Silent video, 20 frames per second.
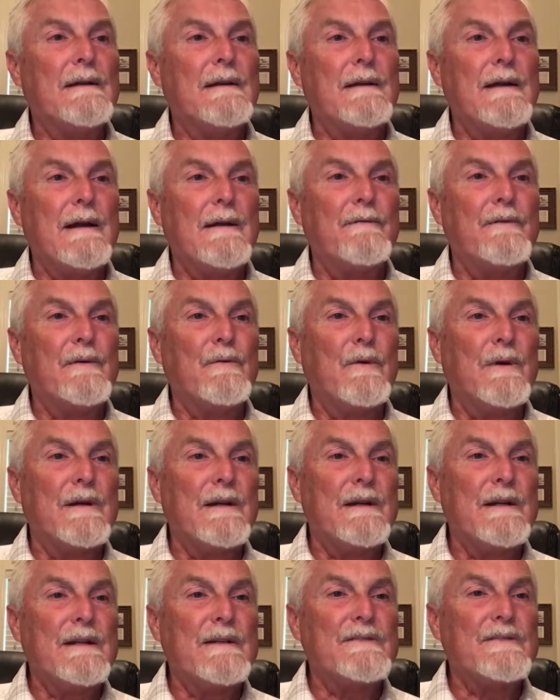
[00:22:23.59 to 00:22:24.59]
and everyone
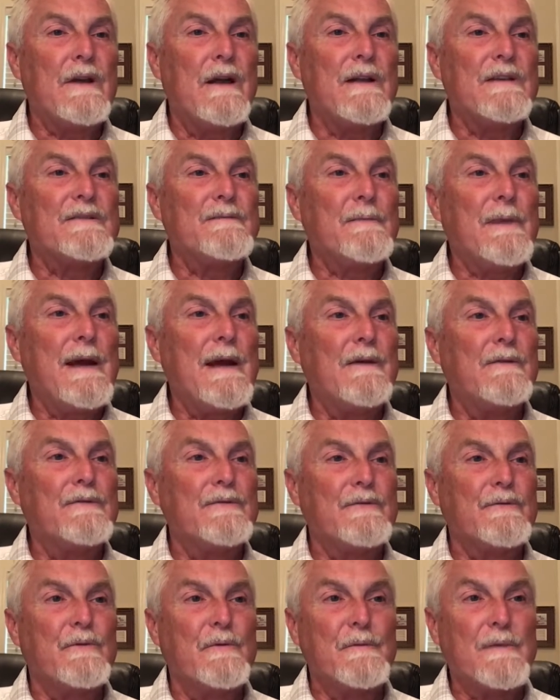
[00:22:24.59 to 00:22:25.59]
in Esau's
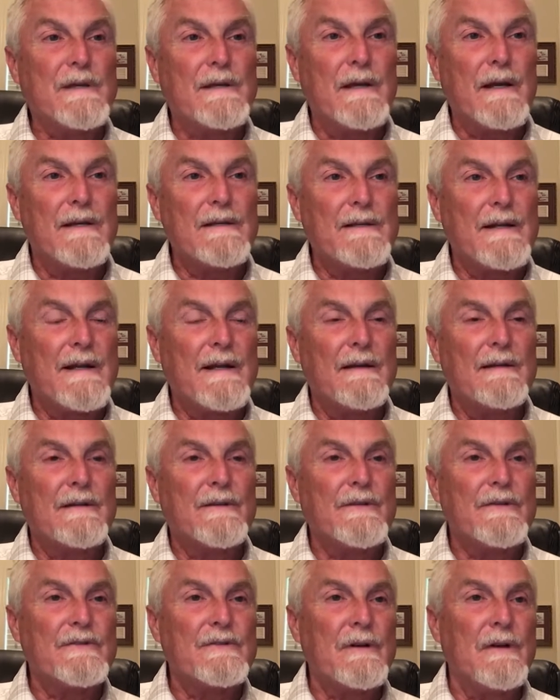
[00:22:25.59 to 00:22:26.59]
mountains will be cut down
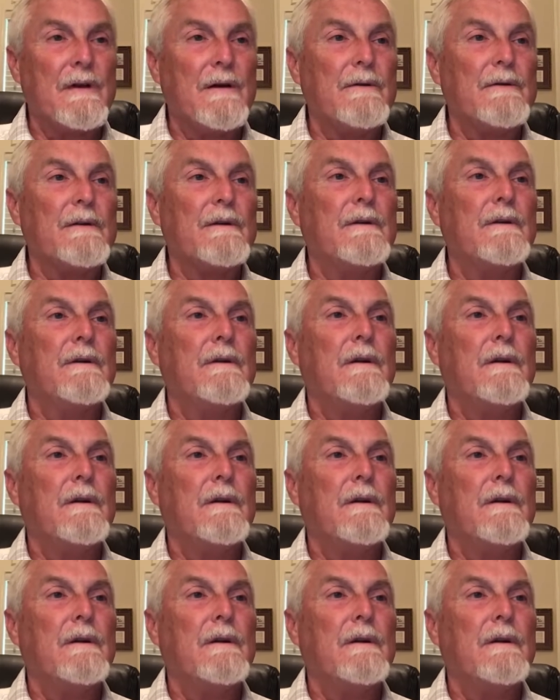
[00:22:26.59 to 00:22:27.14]
in the slaughter.